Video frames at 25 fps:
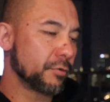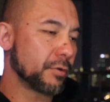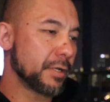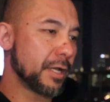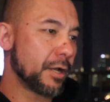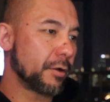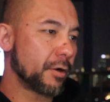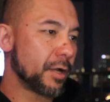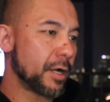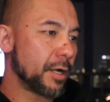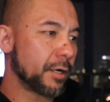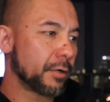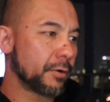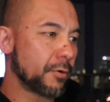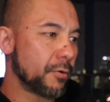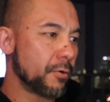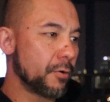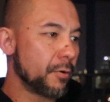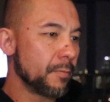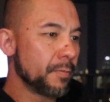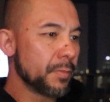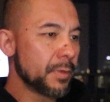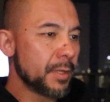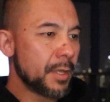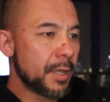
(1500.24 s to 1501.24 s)
you down
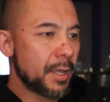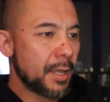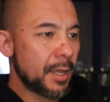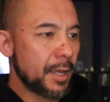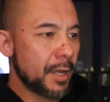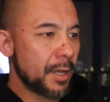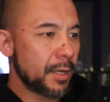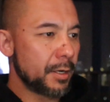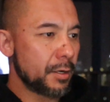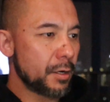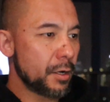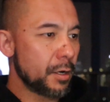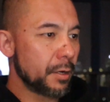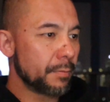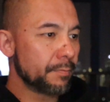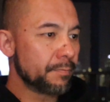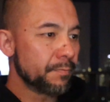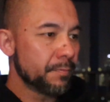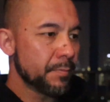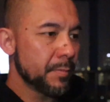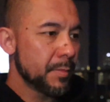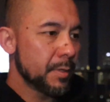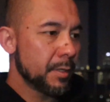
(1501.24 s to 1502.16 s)
hardcore. And